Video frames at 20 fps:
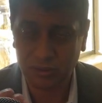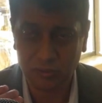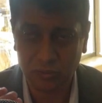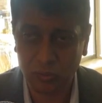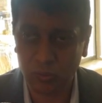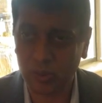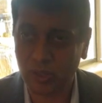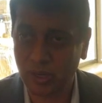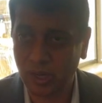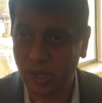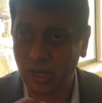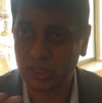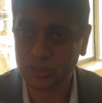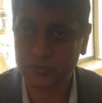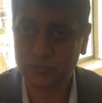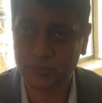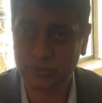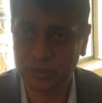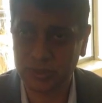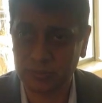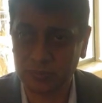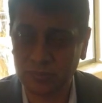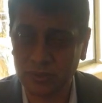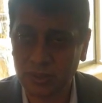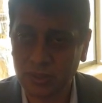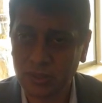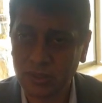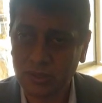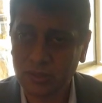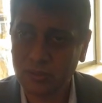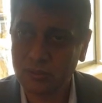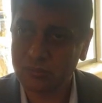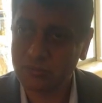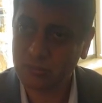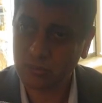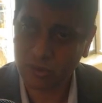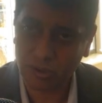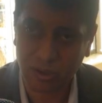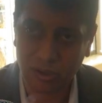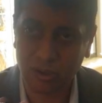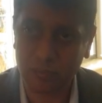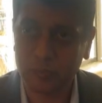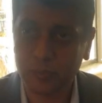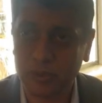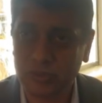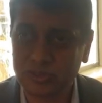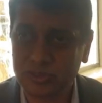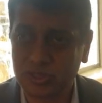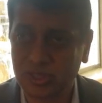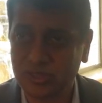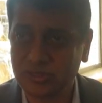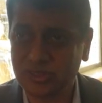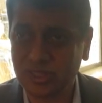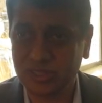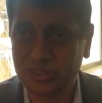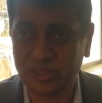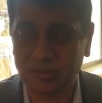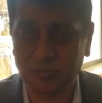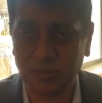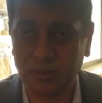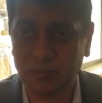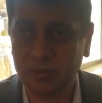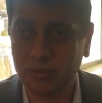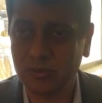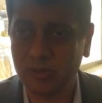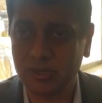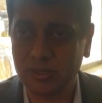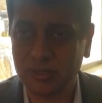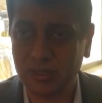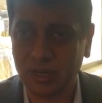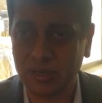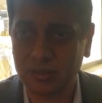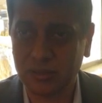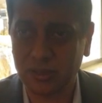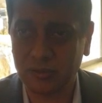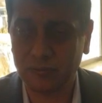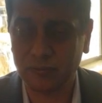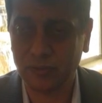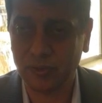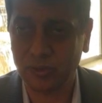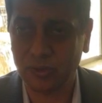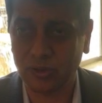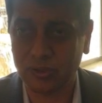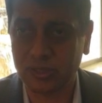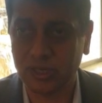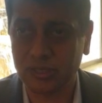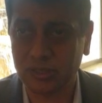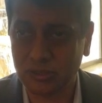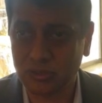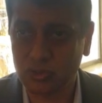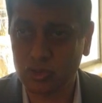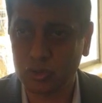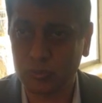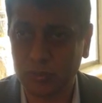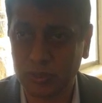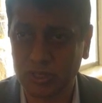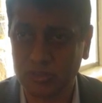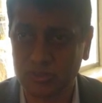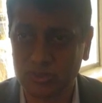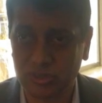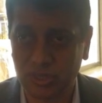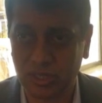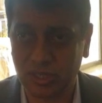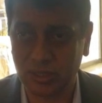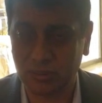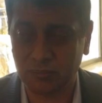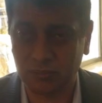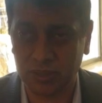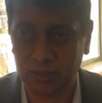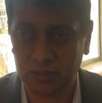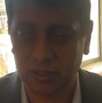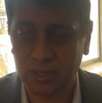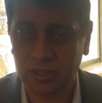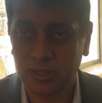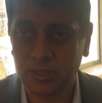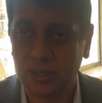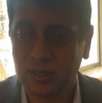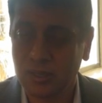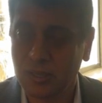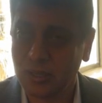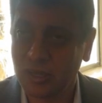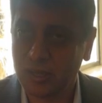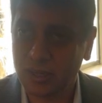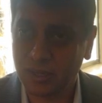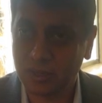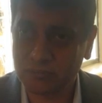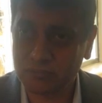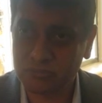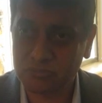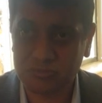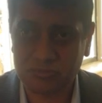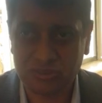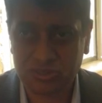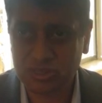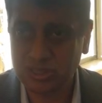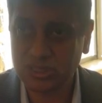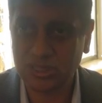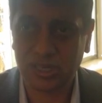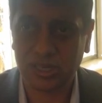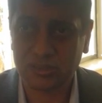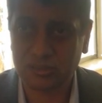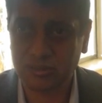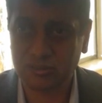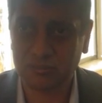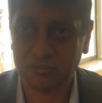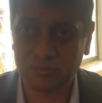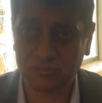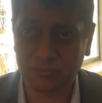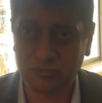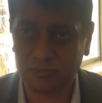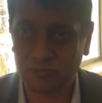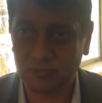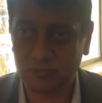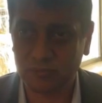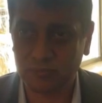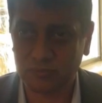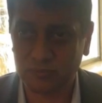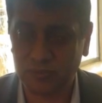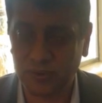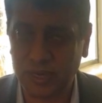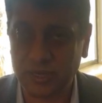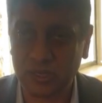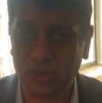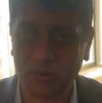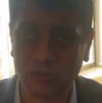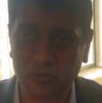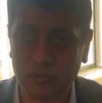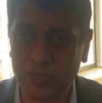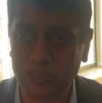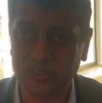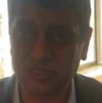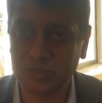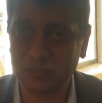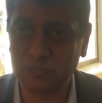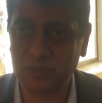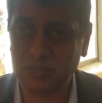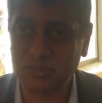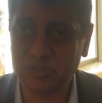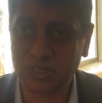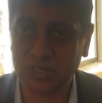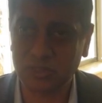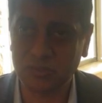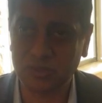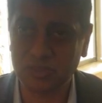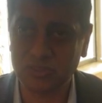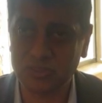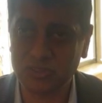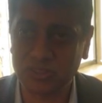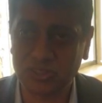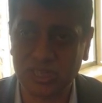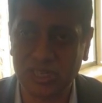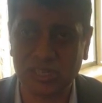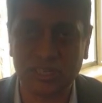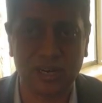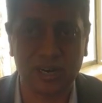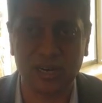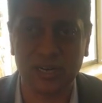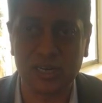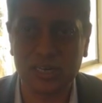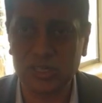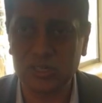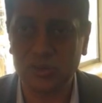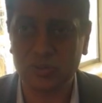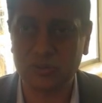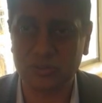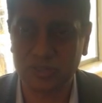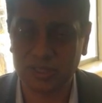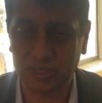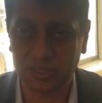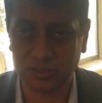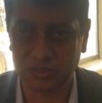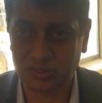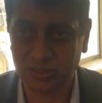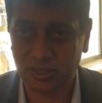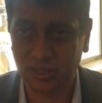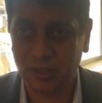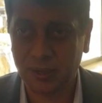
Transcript: Go and ask for them. Call up your insurance agent. Maybe you can get, if you're not getting 2 minute screening, but see and find out ways and means that you can screen early on things.